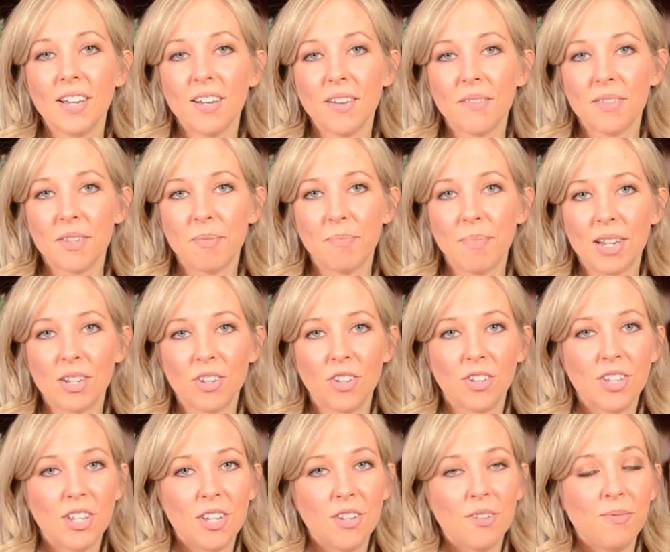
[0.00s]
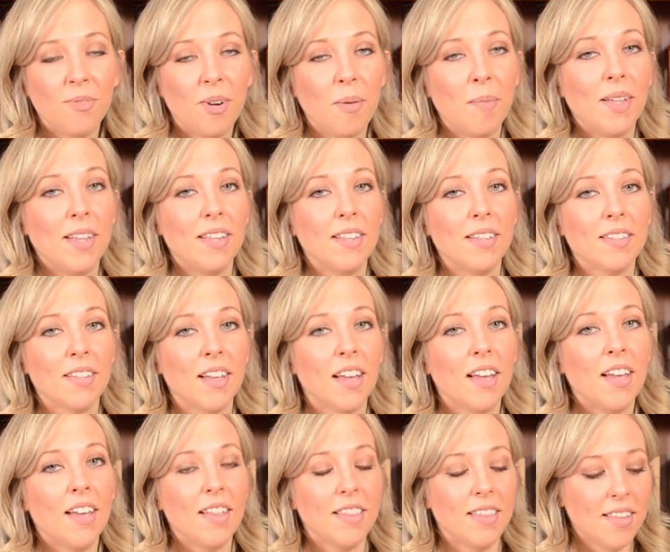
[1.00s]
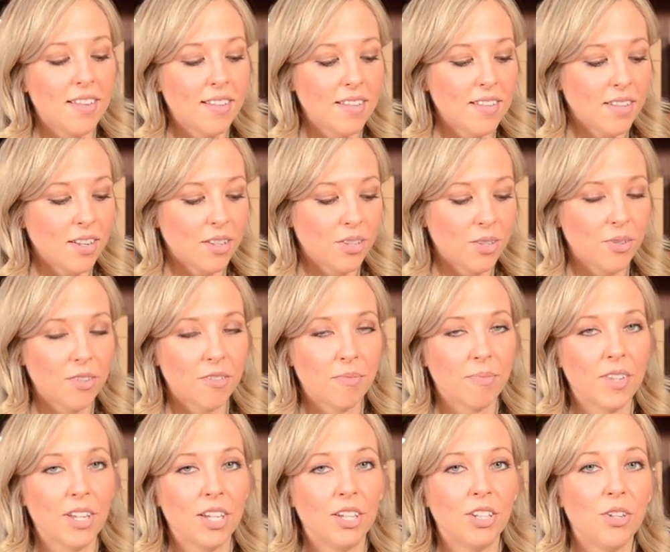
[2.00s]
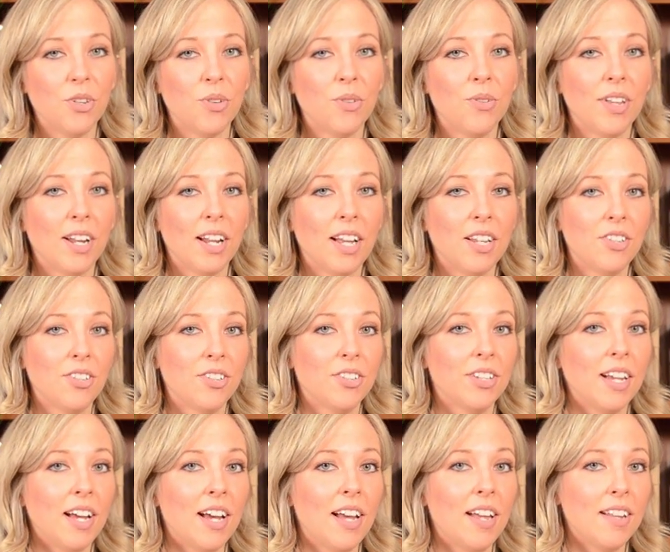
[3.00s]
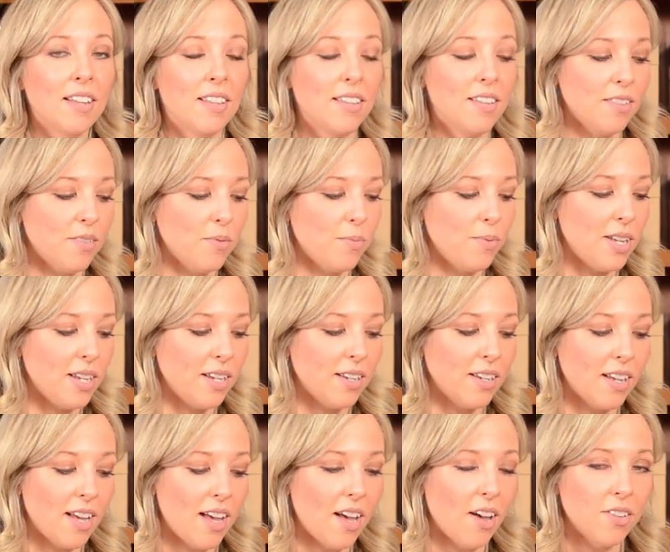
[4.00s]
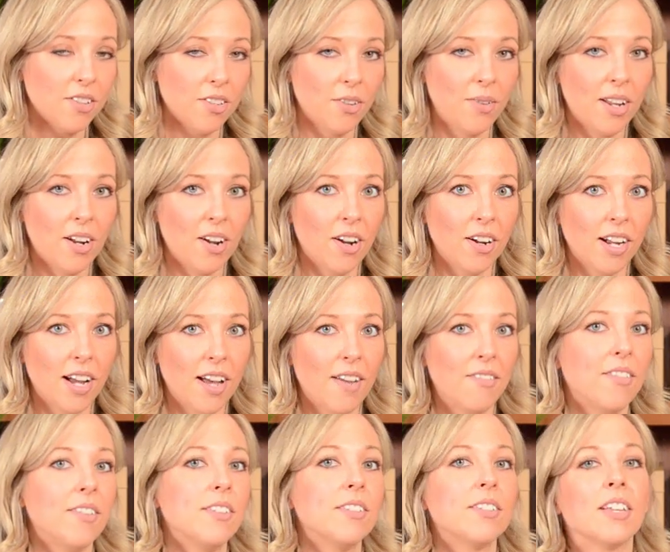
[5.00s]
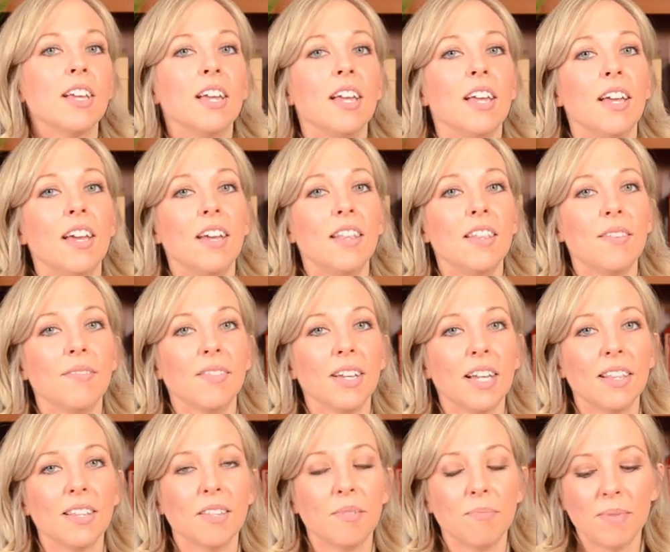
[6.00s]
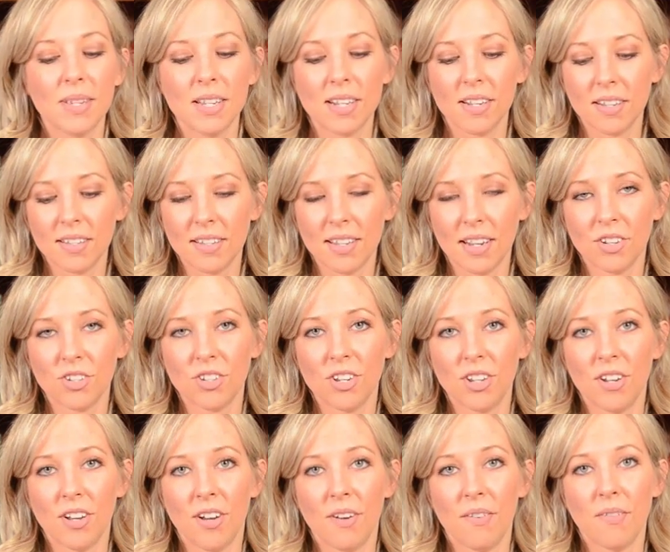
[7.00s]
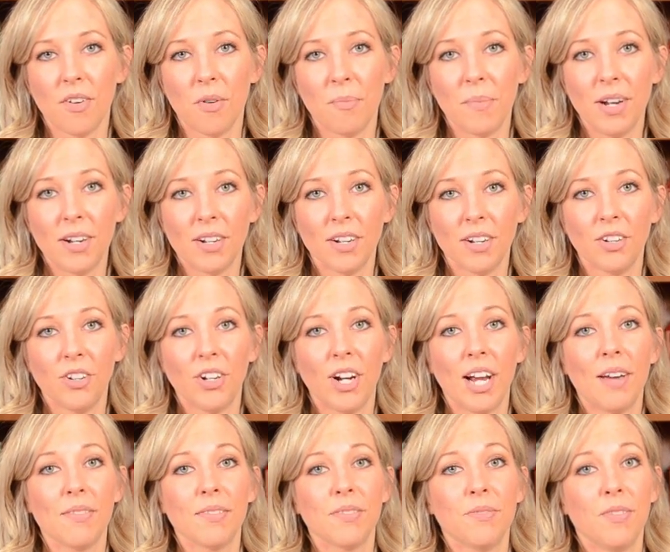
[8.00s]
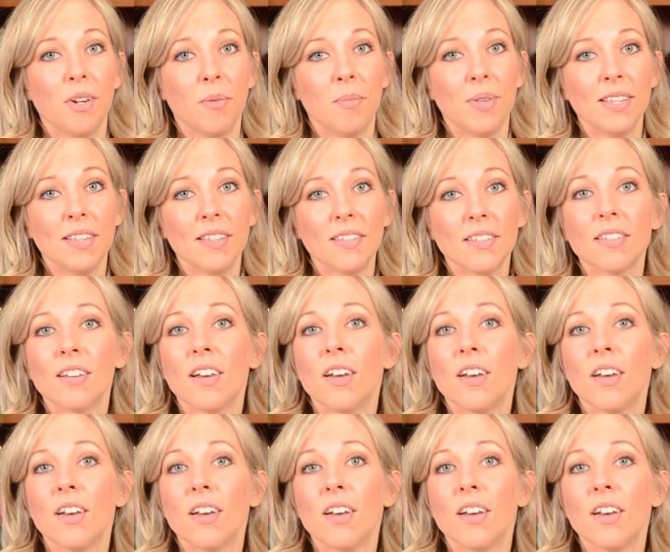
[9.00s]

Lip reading: of specialty ribbons, this is also something new that I just got this week also at Archivers, and they've got this big section of American Crafts ribbons,